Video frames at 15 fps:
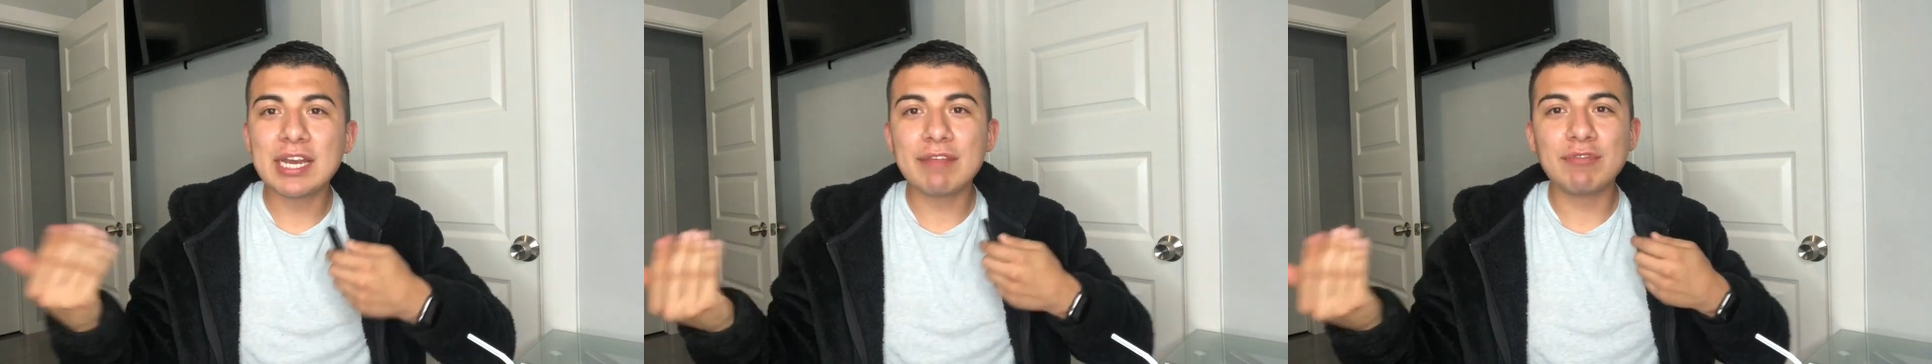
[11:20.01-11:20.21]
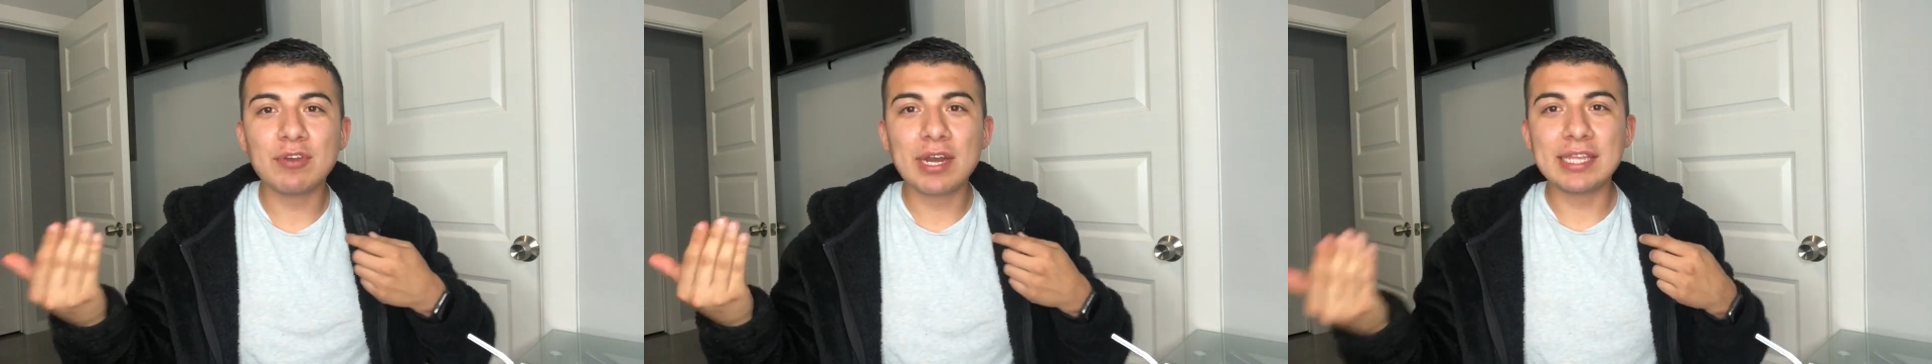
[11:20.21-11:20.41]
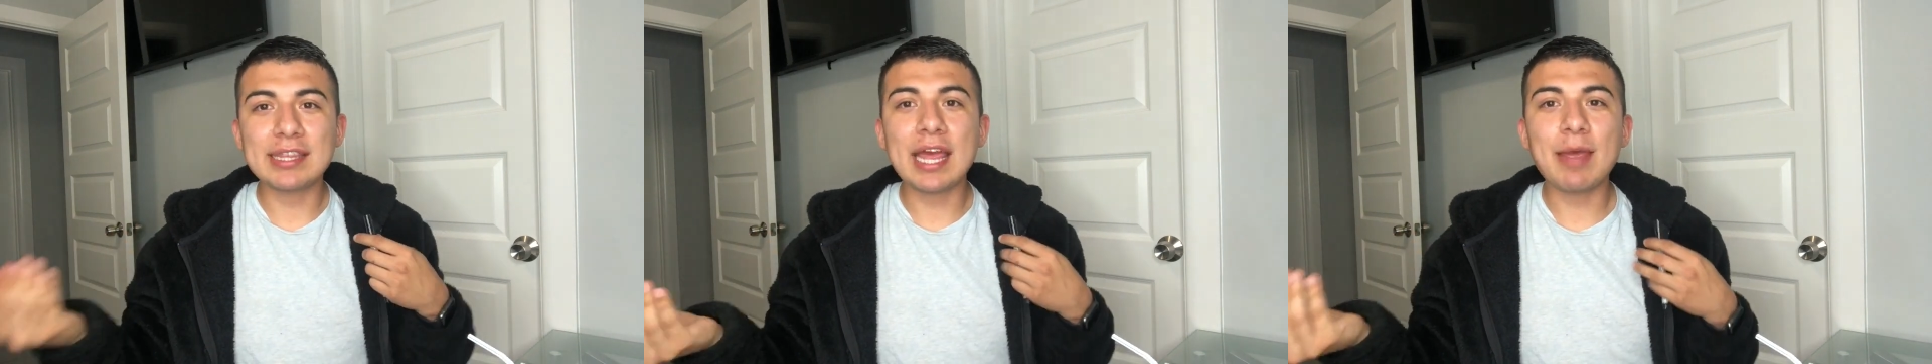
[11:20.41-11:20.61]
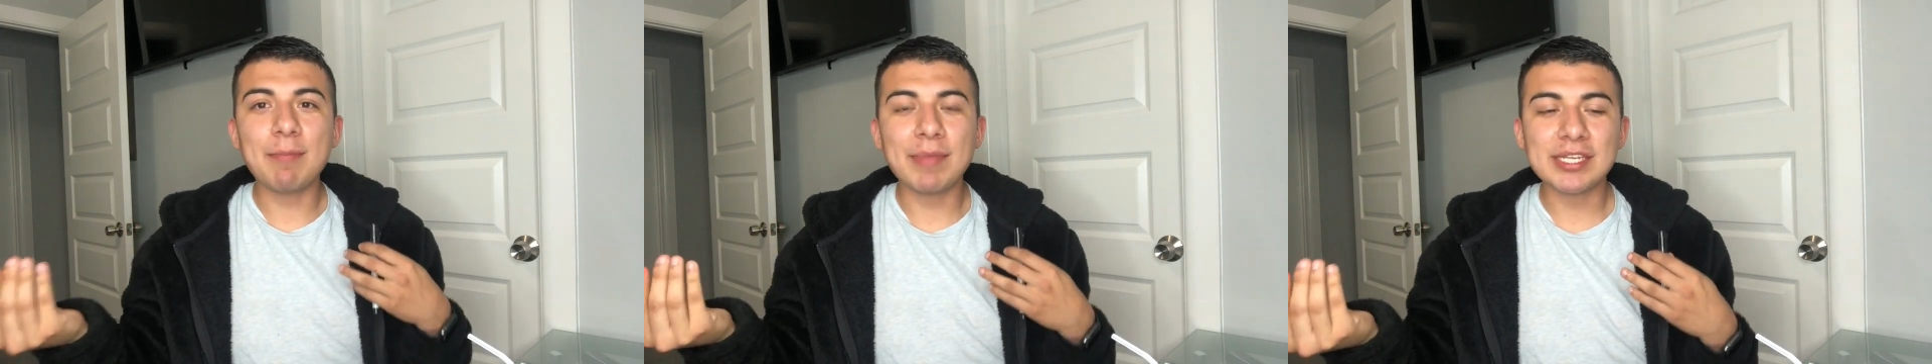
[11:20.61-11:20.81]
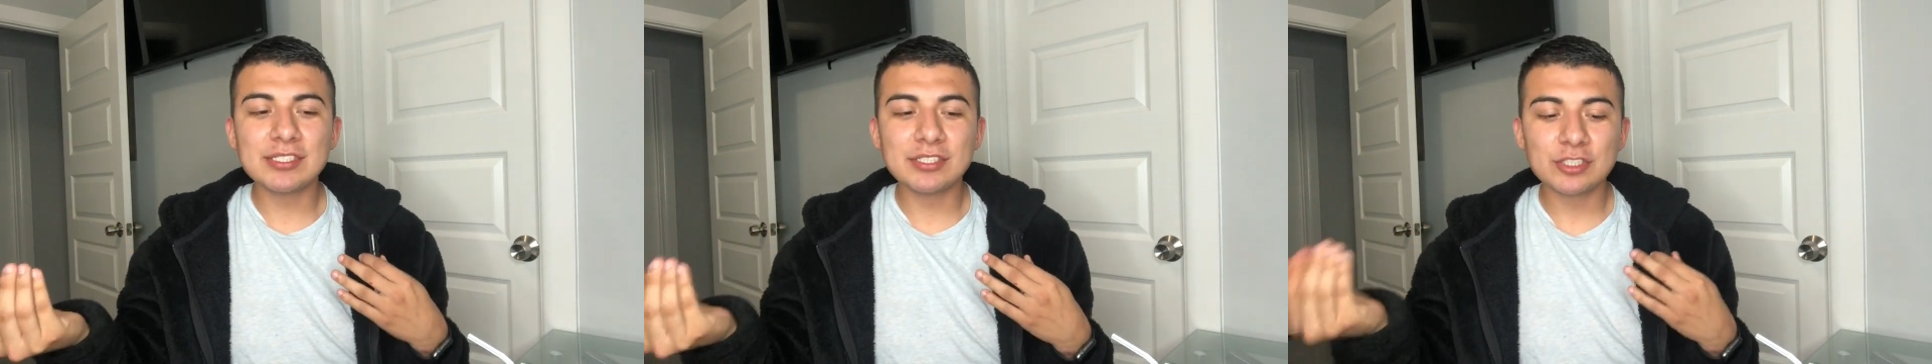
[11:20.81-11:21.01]
I feel like that
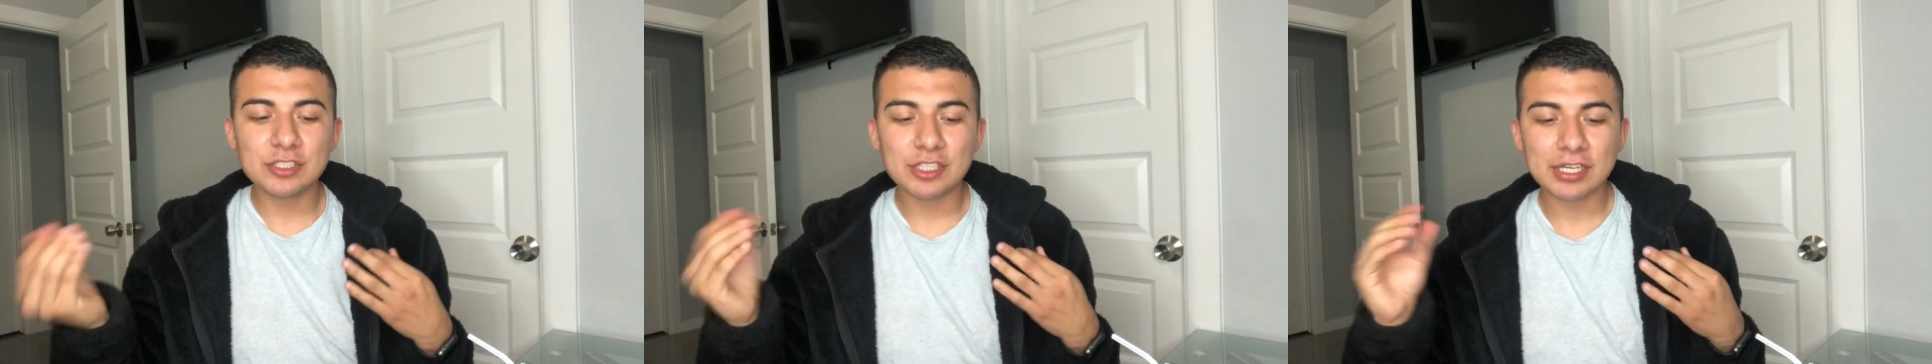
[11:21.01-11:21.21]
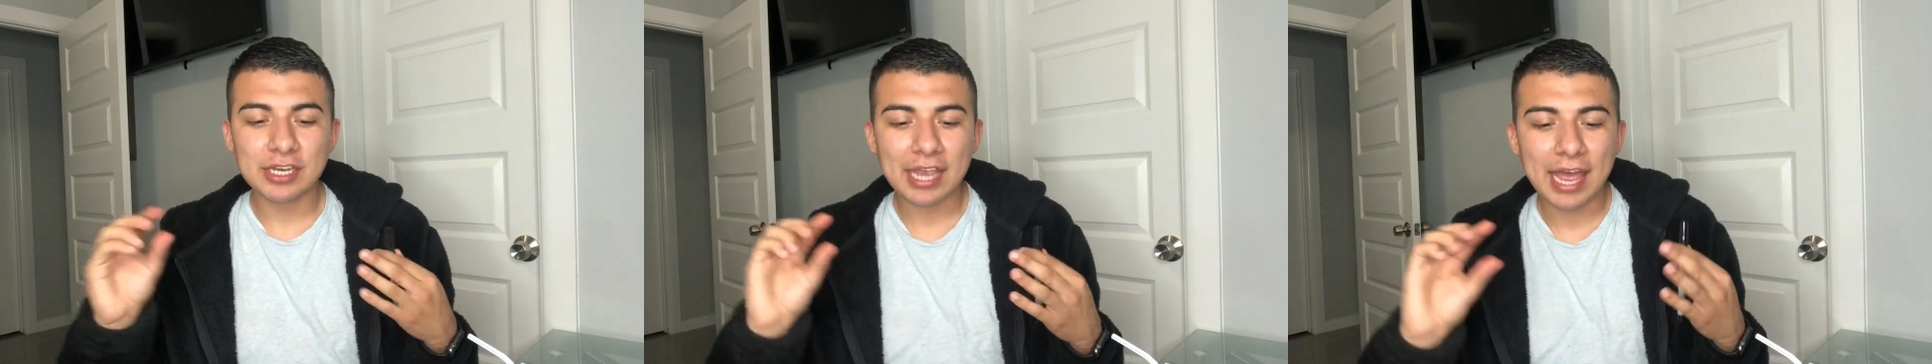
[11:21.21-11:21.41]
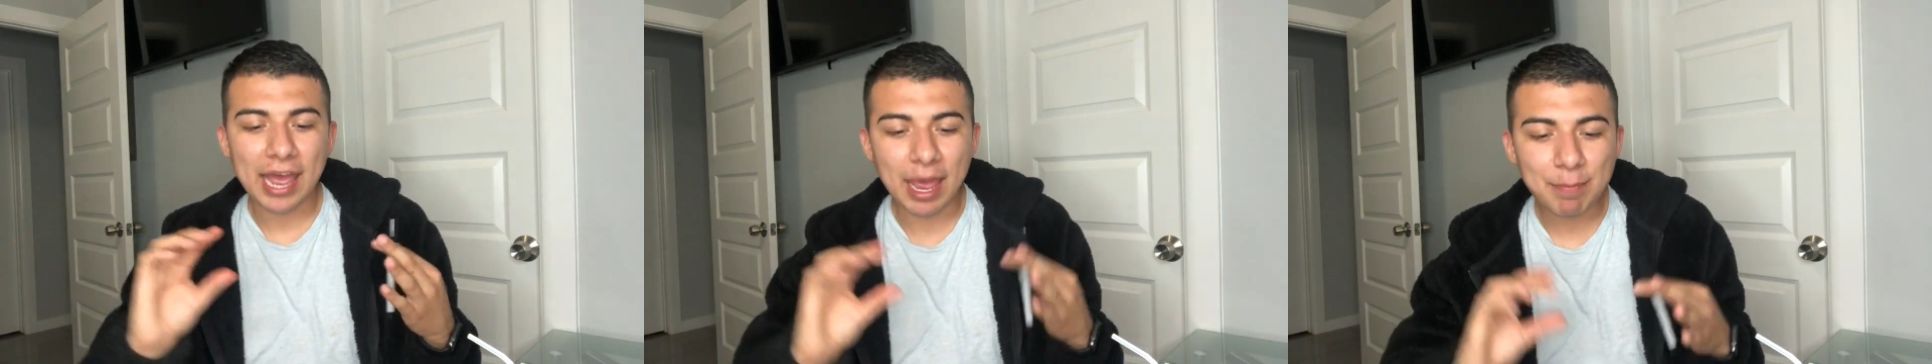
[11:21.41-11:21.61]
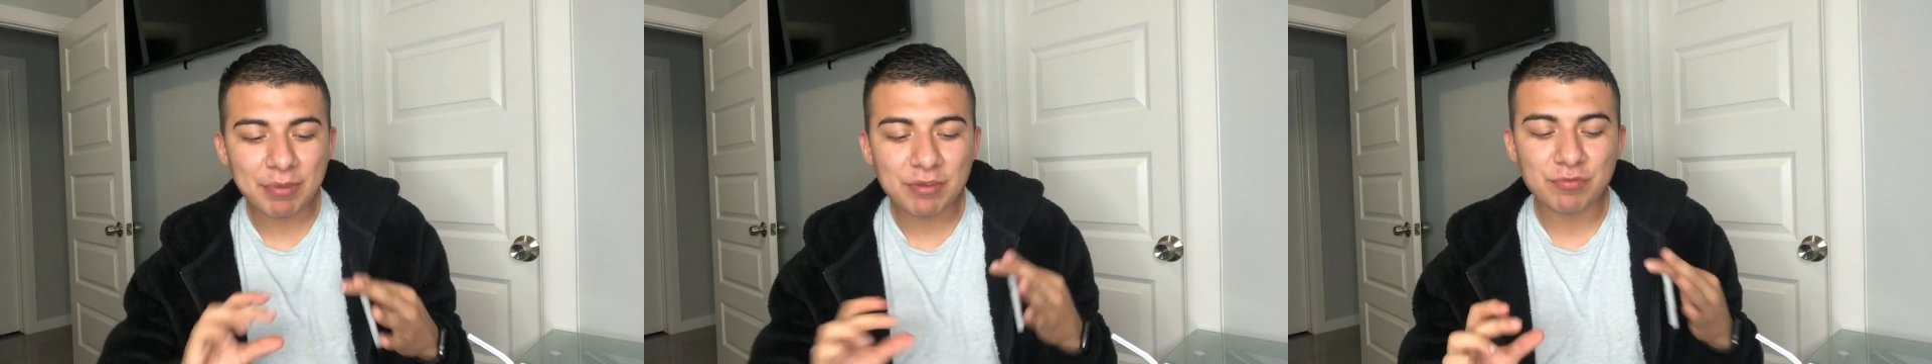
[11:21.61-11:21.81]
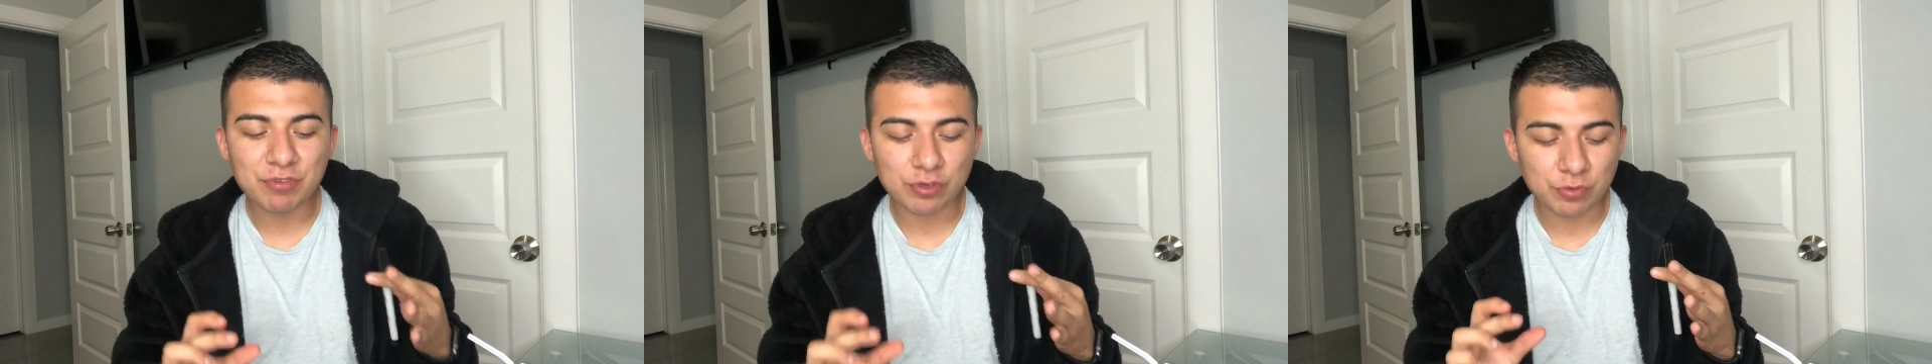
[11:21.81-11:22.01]
message
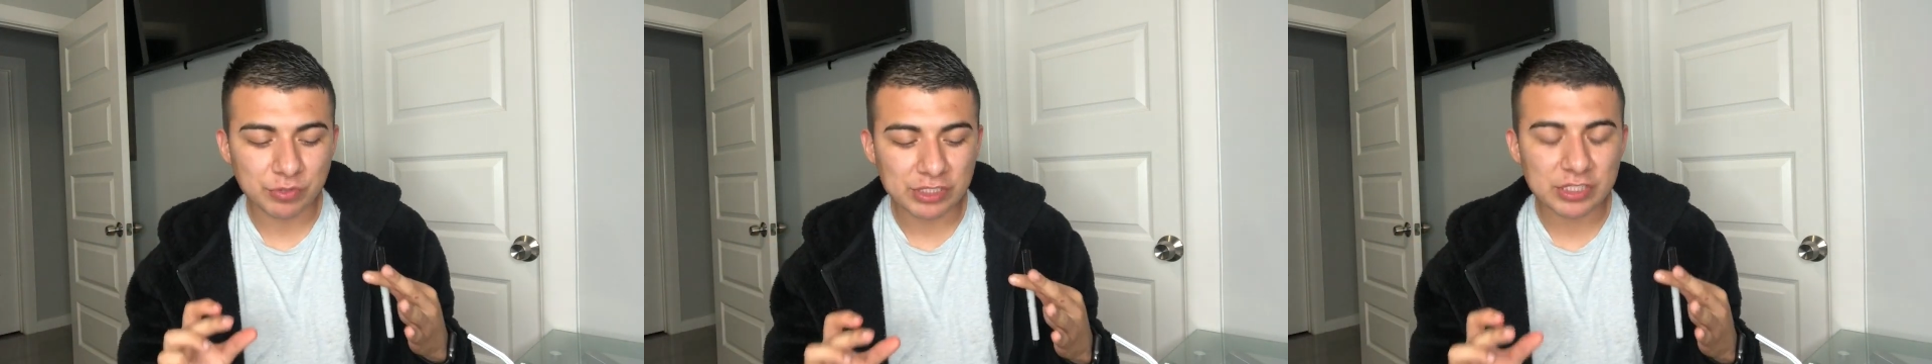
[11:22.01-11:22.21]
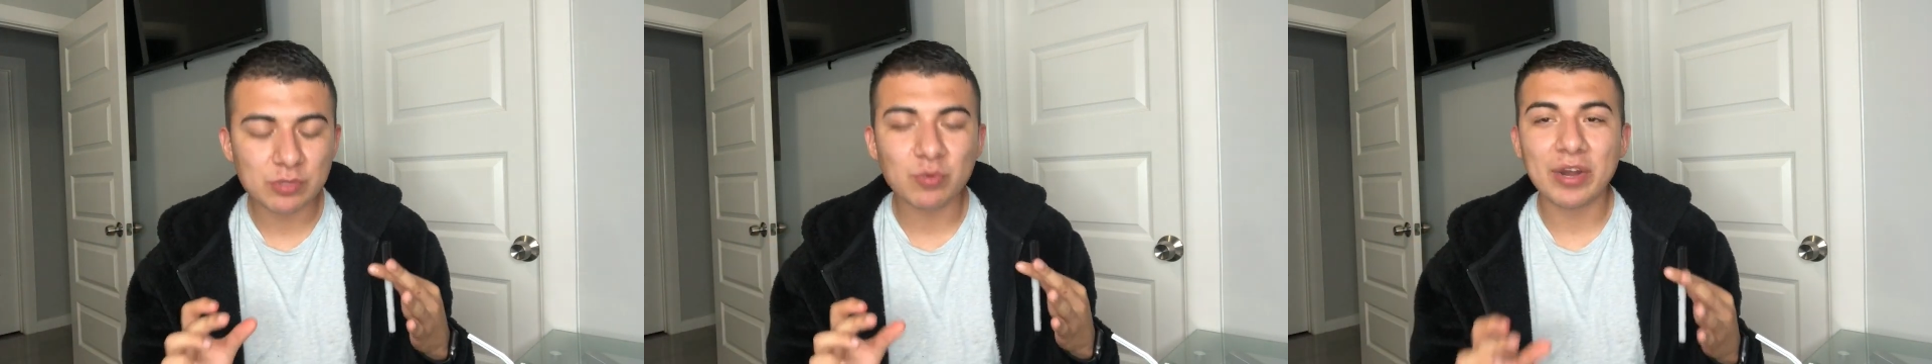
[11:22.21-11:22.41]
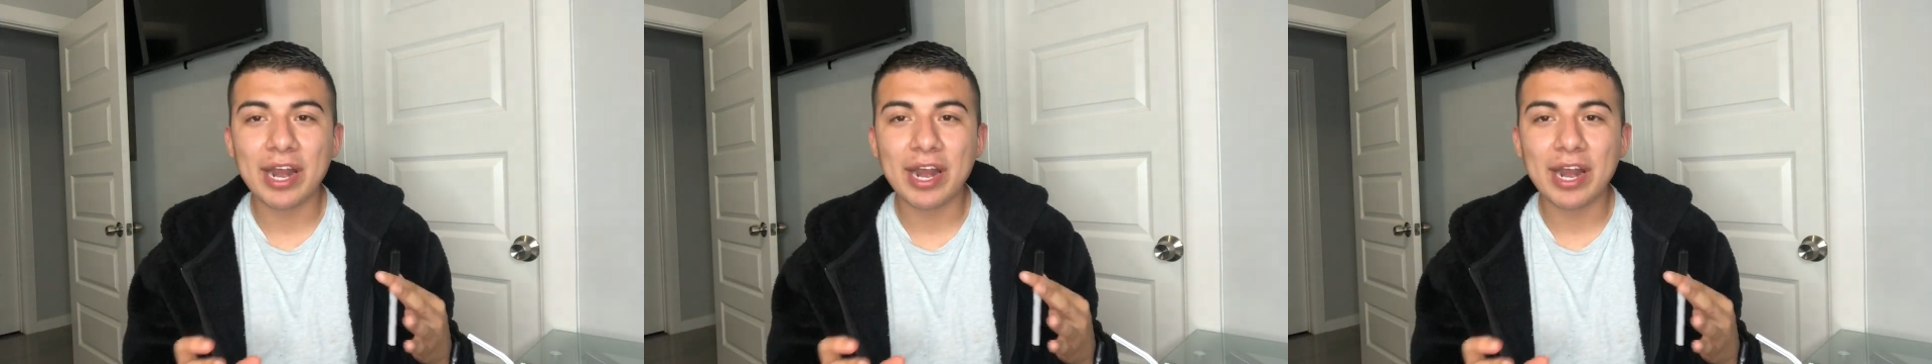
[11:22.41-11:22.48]
happened for a reason